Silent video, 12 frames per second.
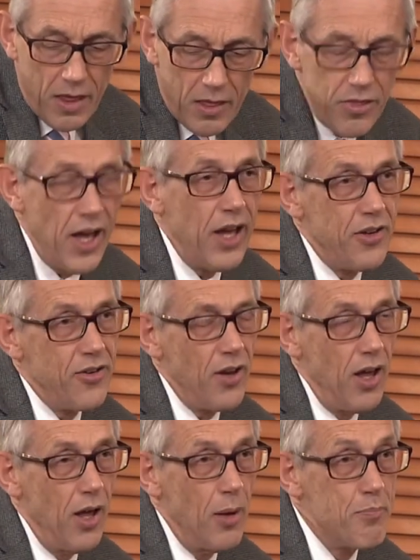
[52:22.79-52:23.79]
that
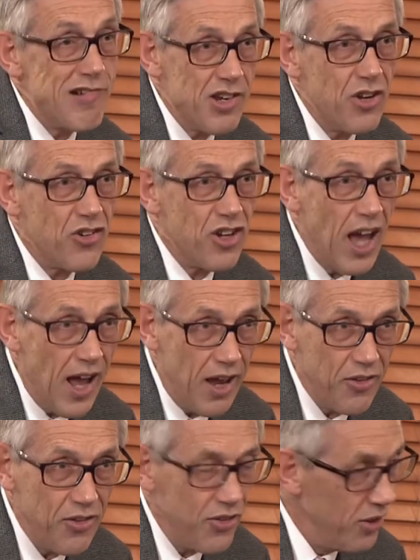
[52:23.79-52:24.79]
uh, British
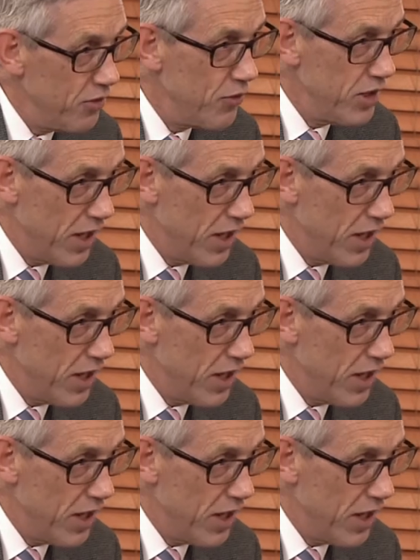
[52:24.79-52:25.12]
Gas, the, the